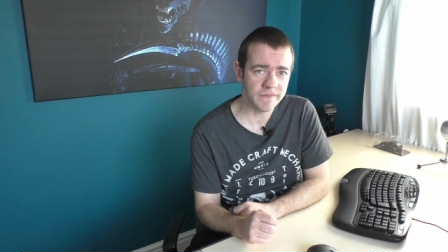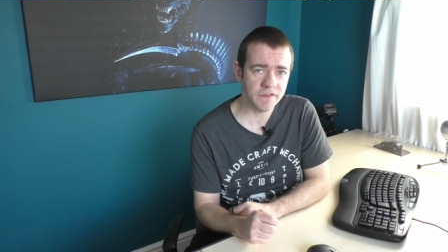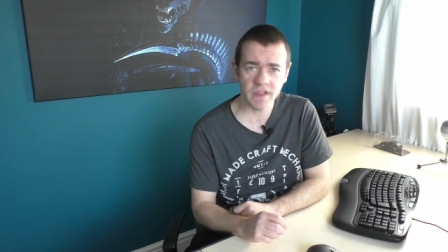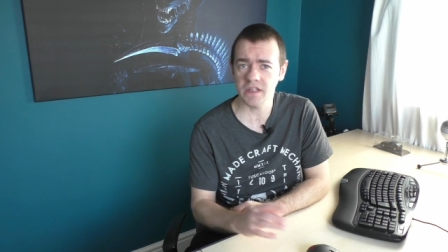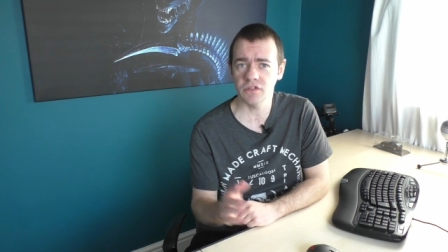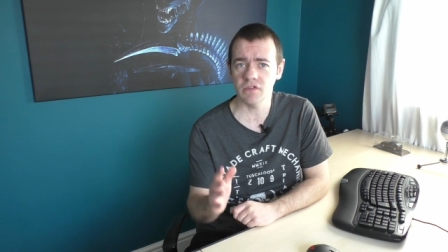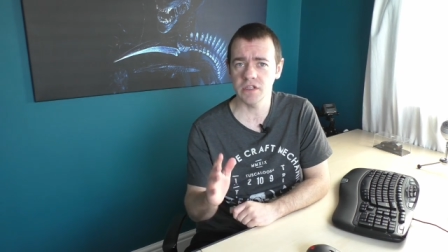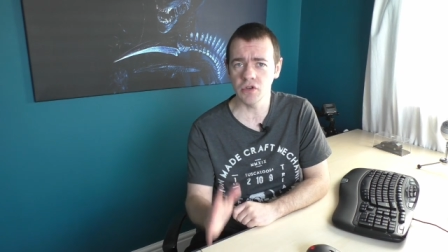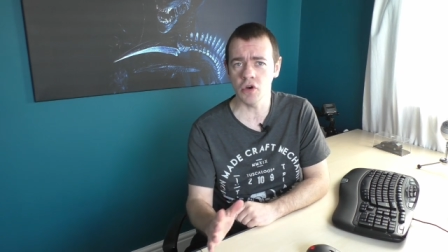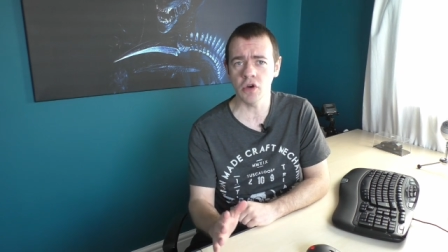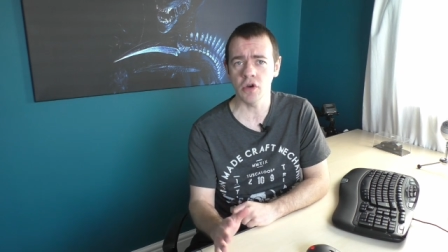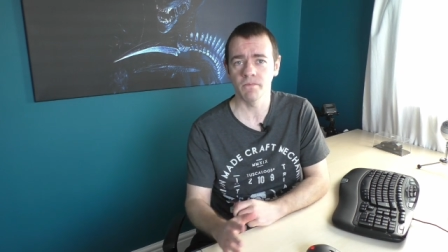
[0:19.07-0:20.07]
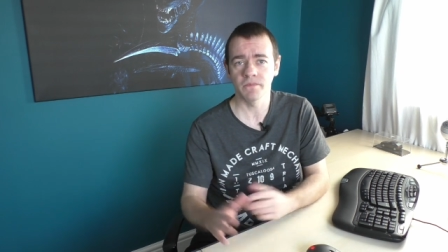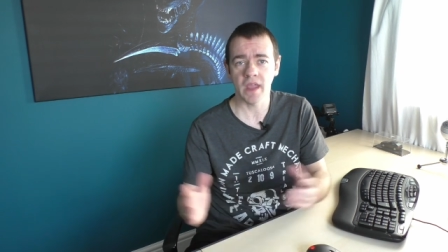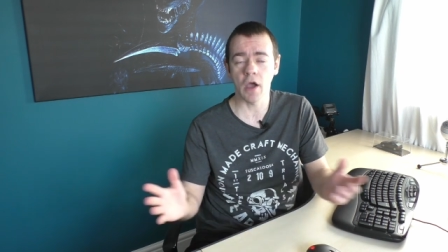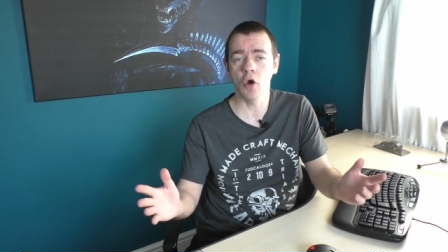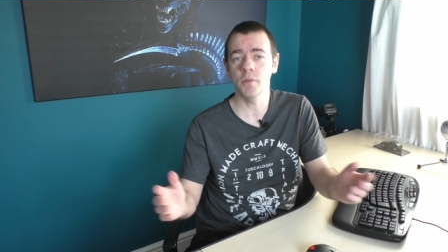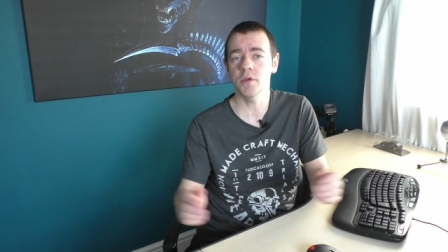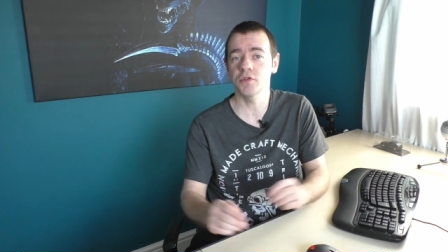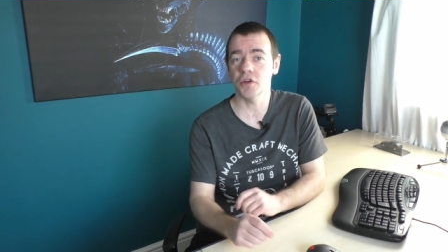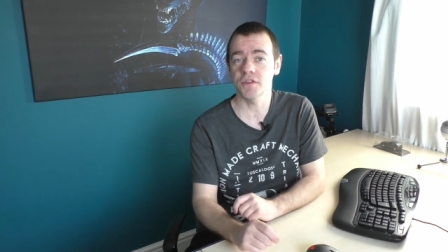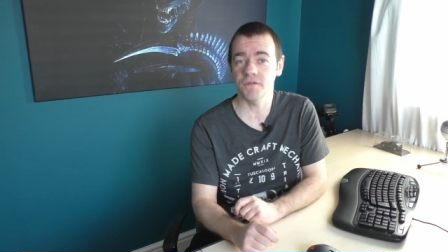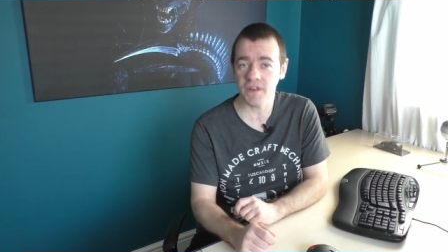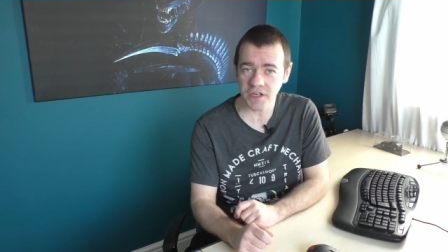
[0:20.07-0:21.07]
If the answer is no, I hope you
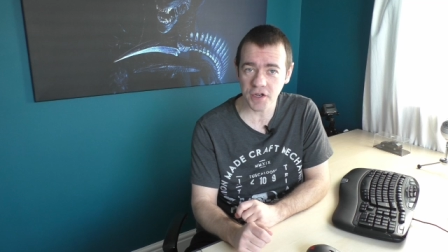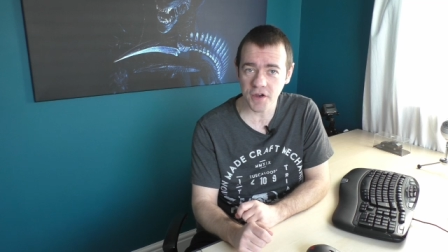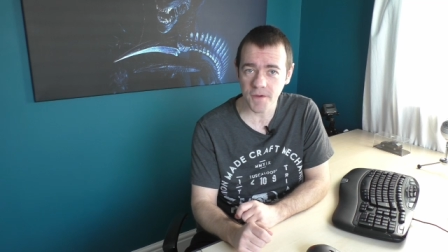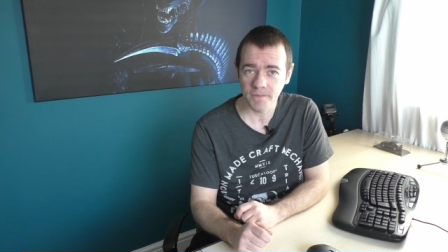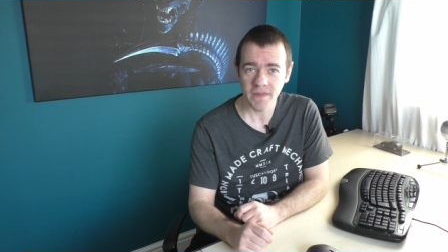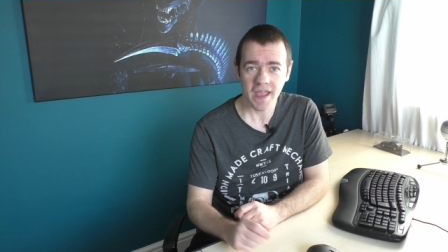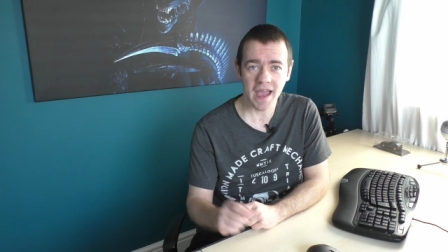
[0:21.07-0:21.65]
enjoyed the video